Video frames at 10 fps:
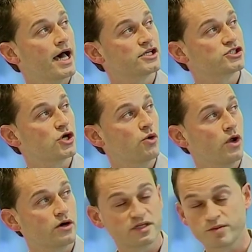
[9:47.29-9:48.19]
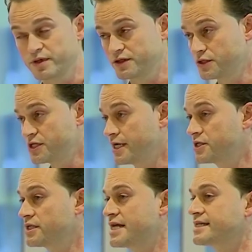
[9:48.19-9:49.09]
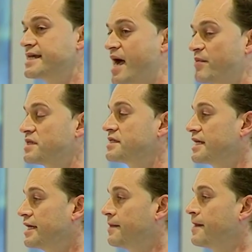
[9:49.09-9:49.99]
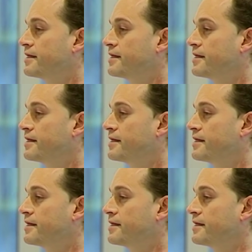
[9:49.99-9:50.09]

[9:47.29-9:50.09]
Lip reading: So long-term potentiation has happened in